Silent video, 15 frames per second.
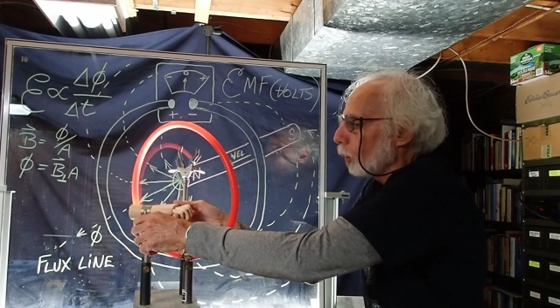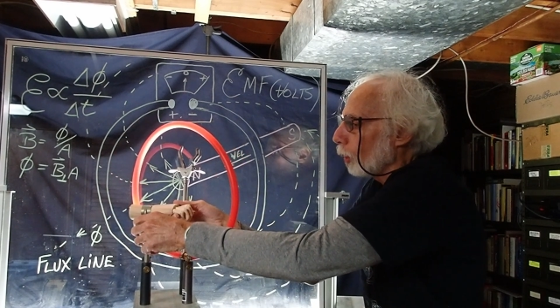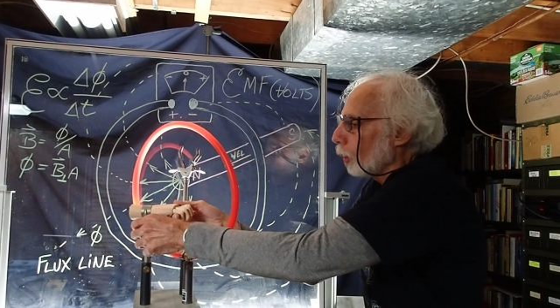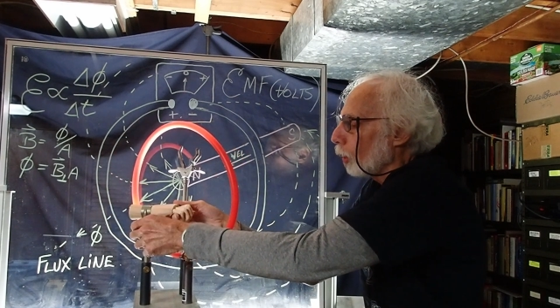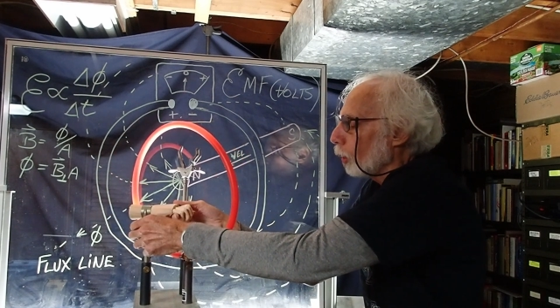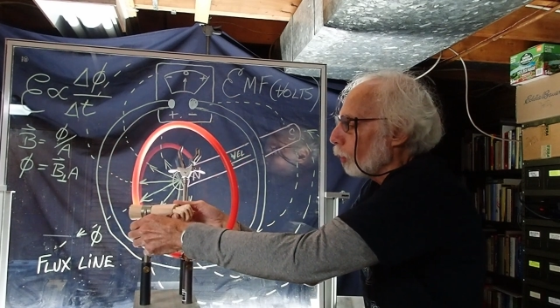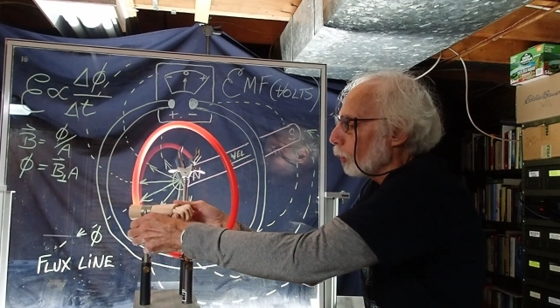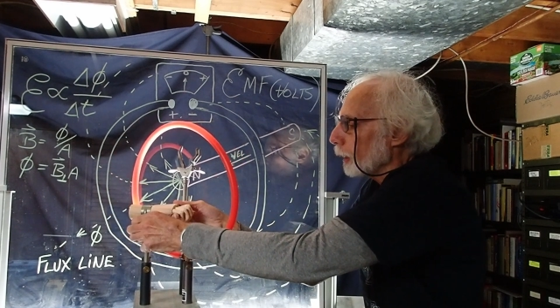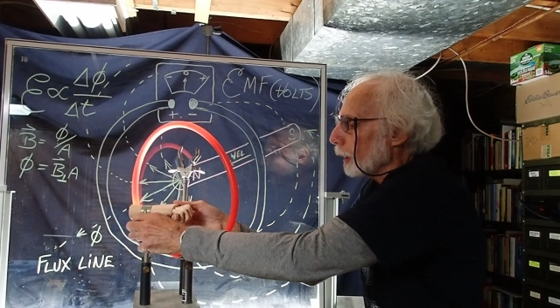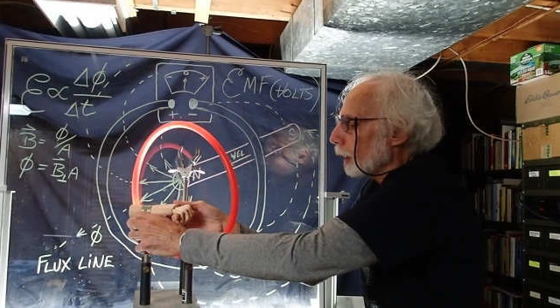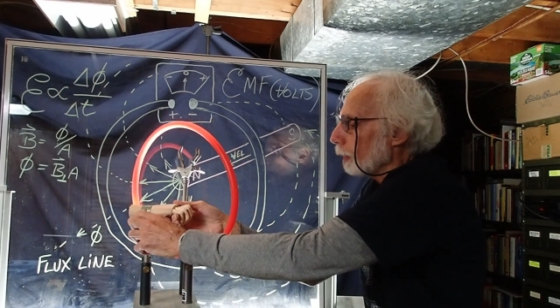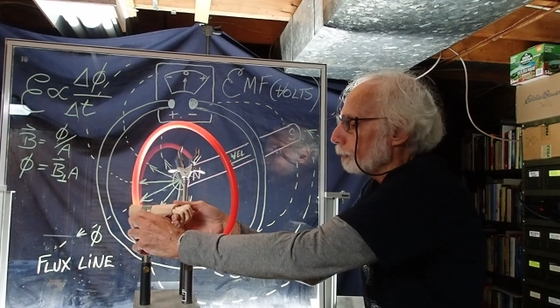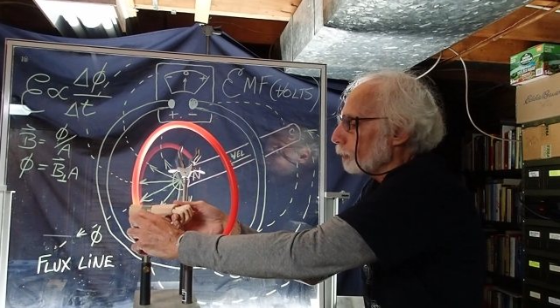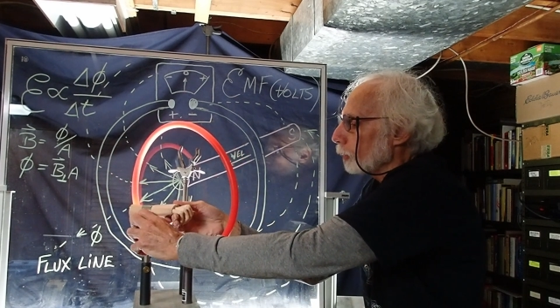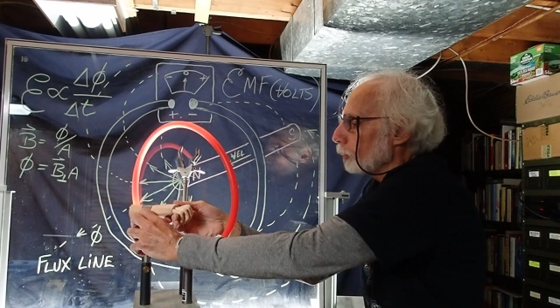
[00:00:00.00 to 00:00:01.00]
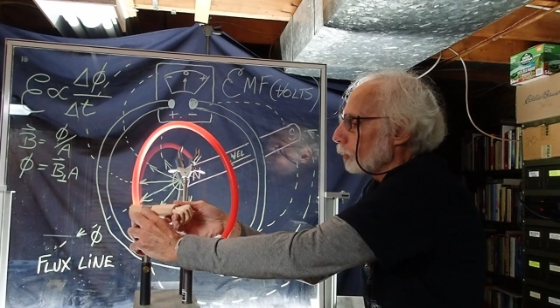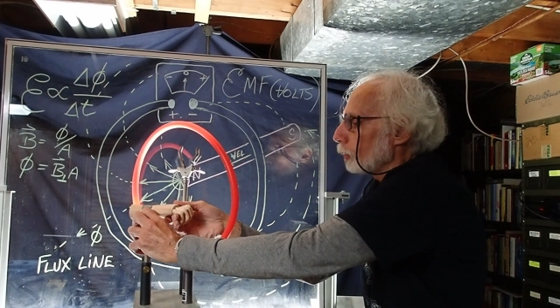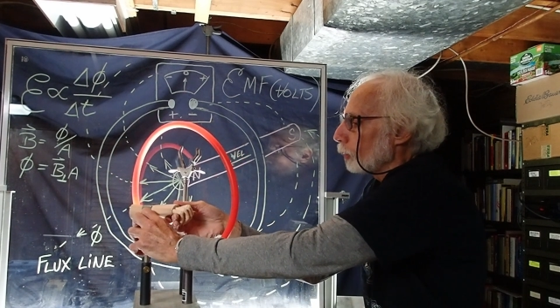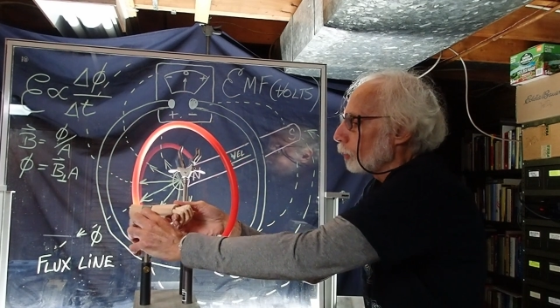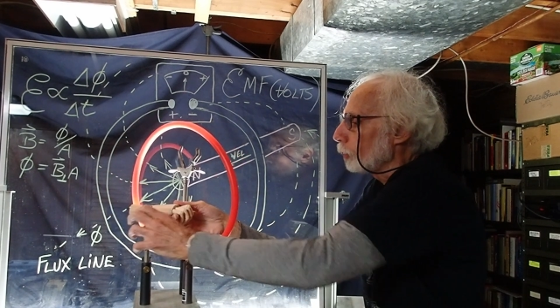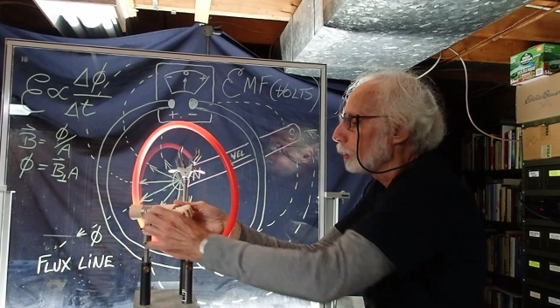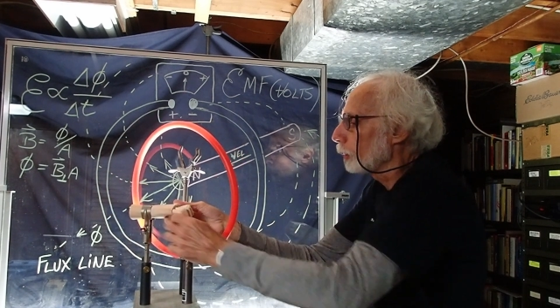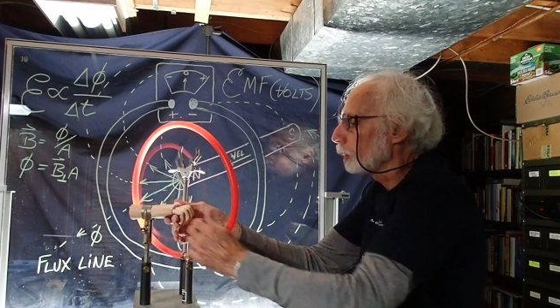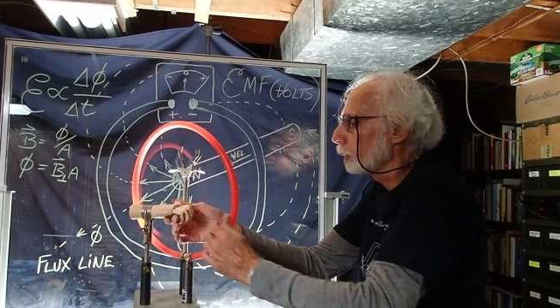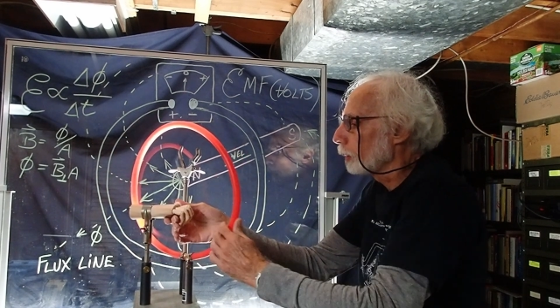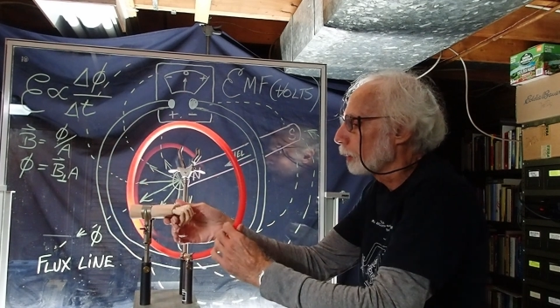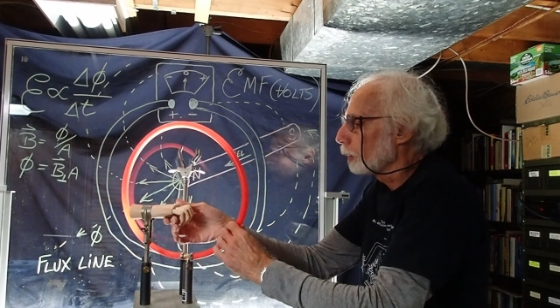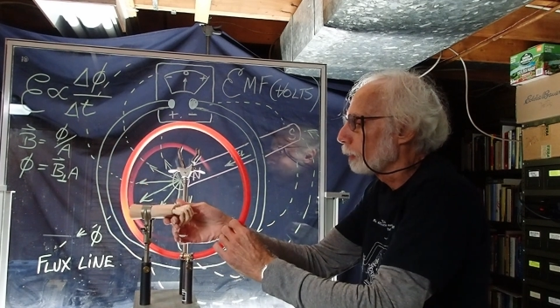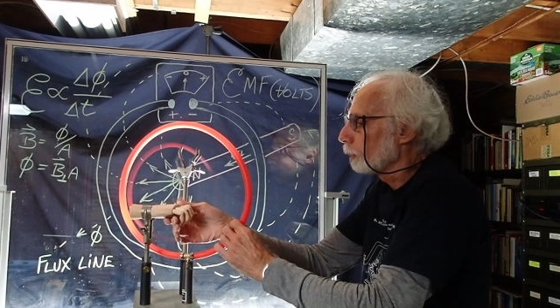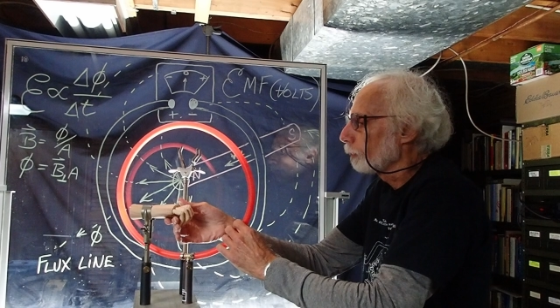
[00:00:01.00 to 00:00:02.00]
All we have to do
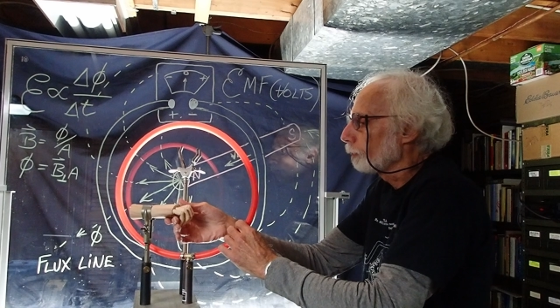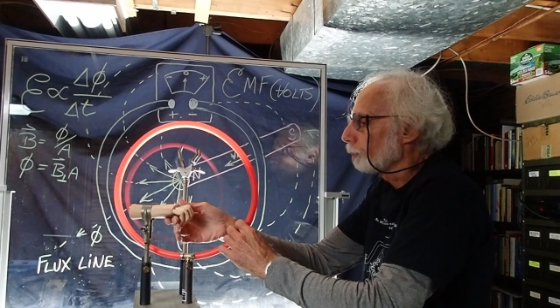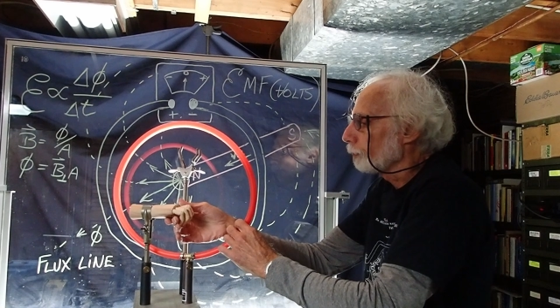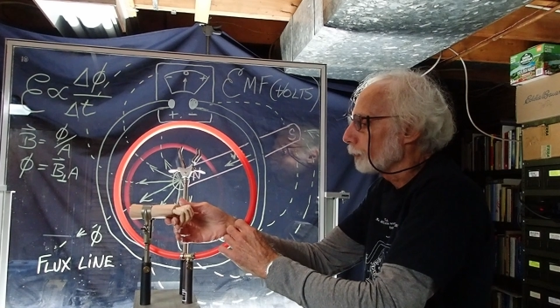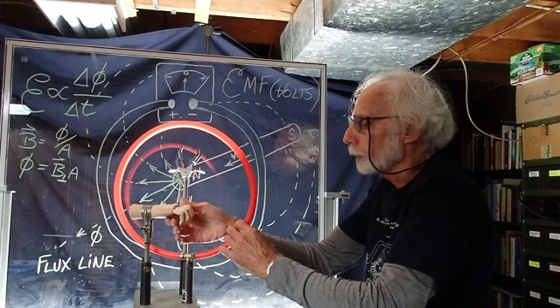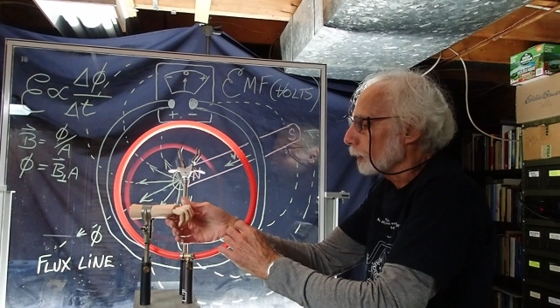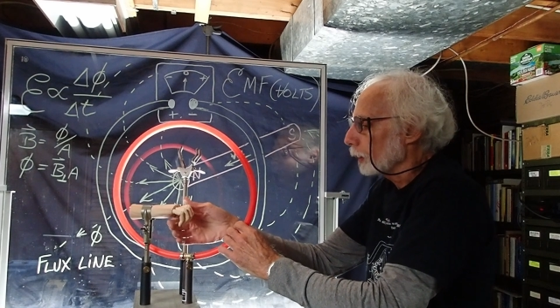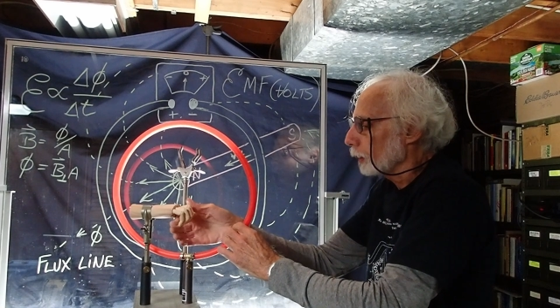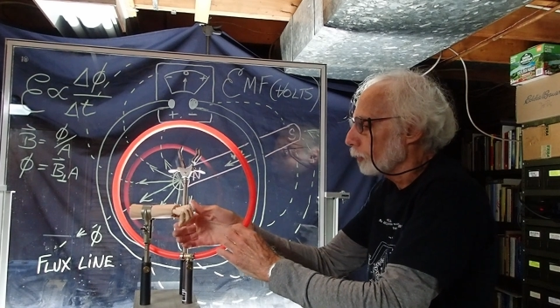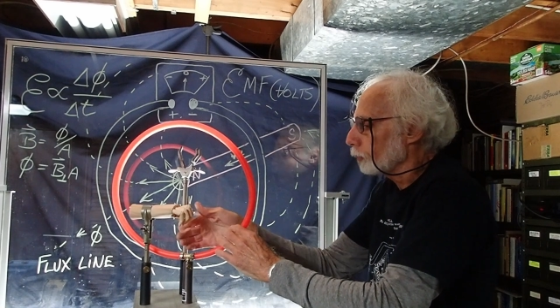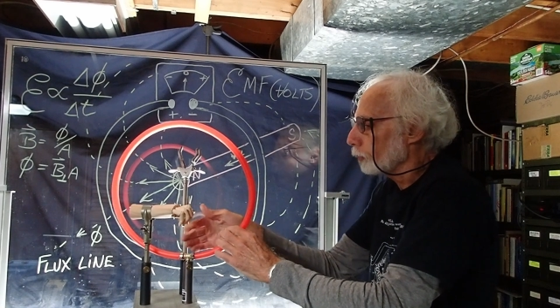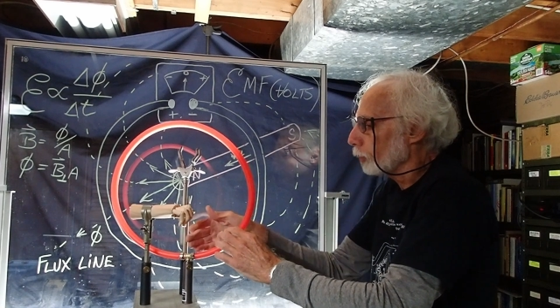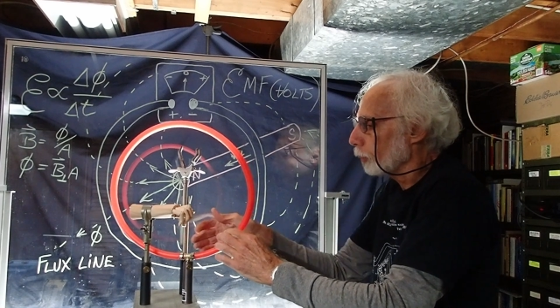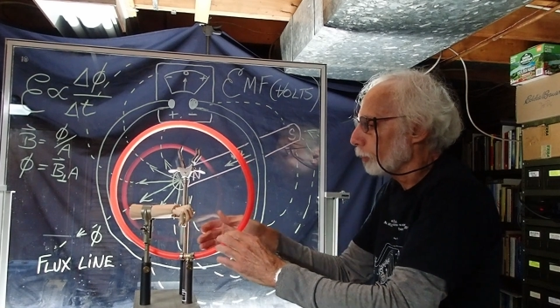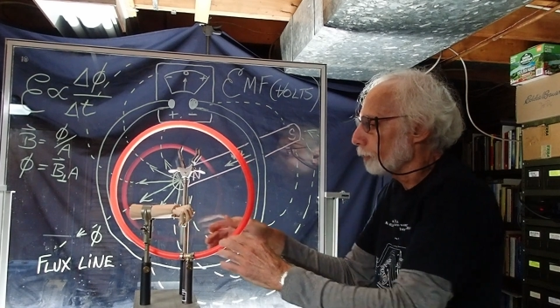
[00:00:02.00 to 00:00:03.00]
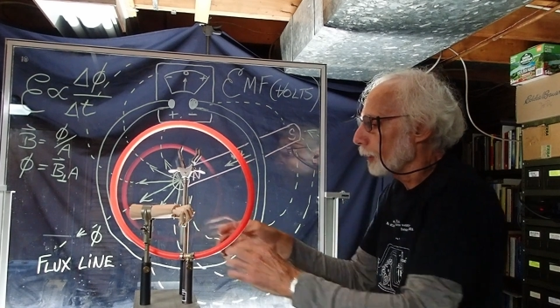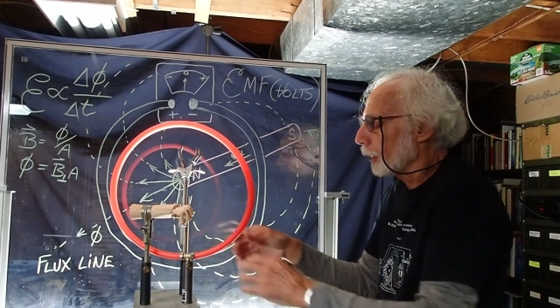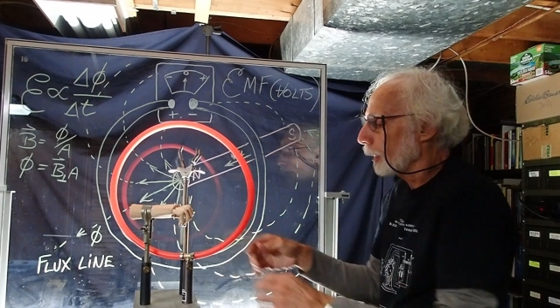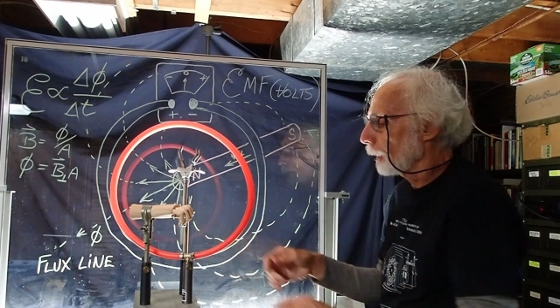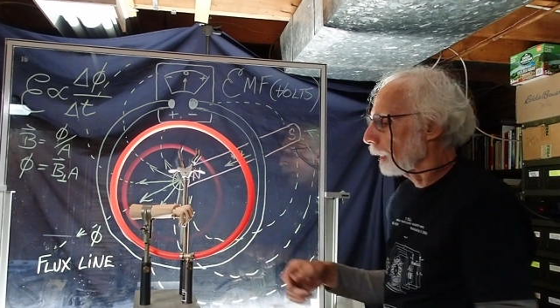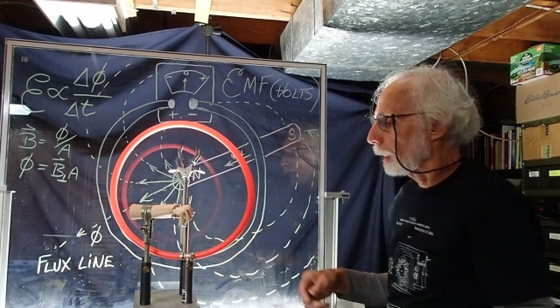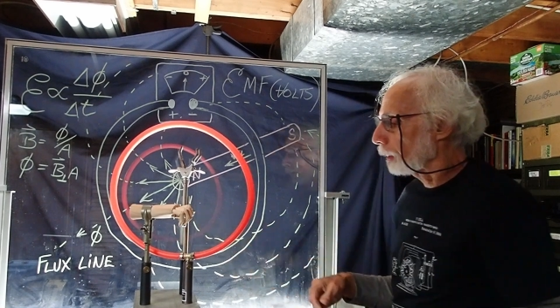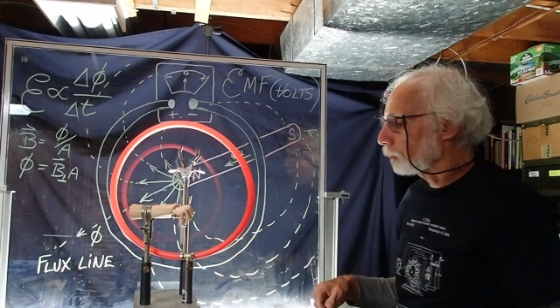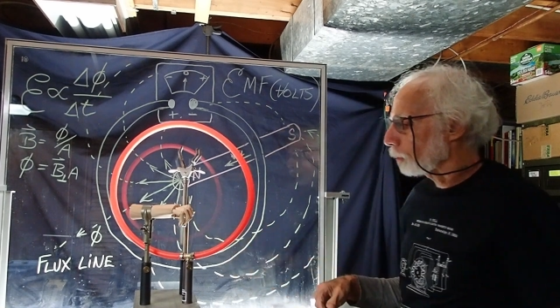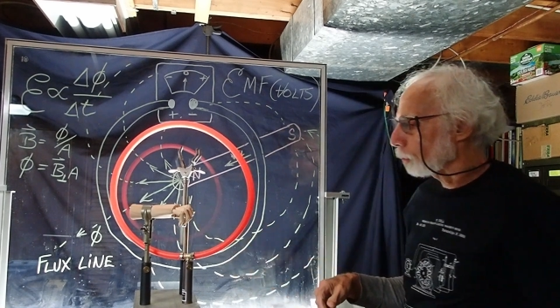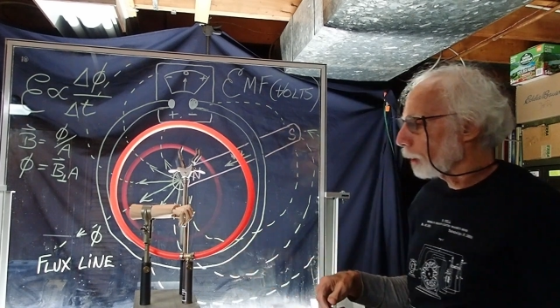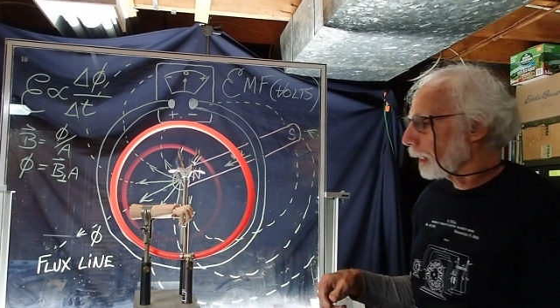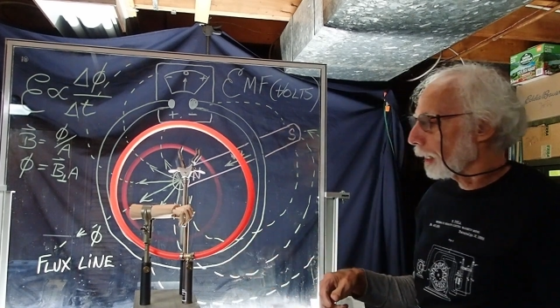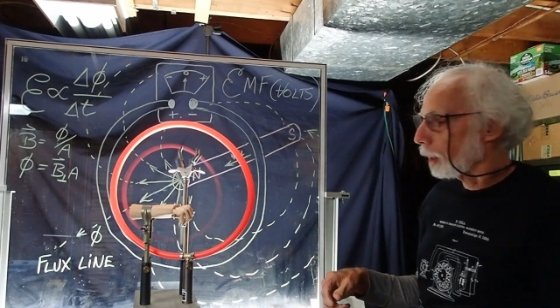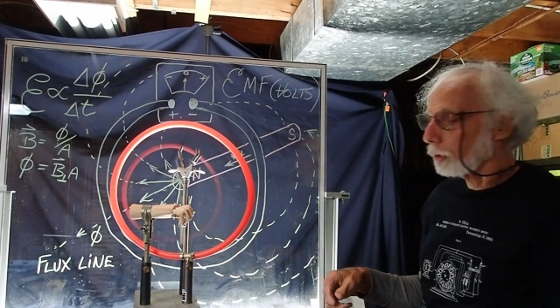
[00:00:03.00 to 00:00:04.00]
is turn that hand
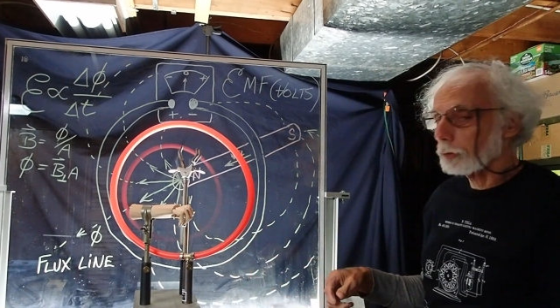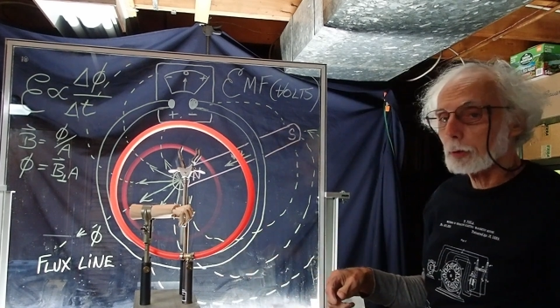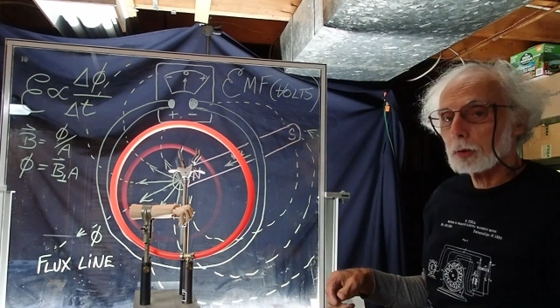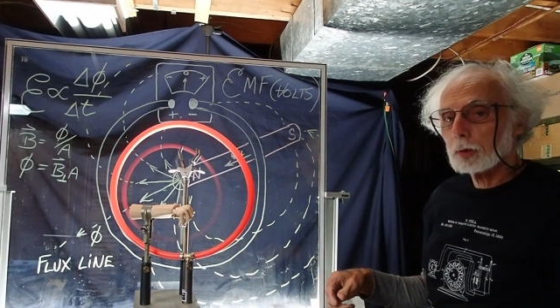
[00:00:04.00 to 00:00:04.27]
around.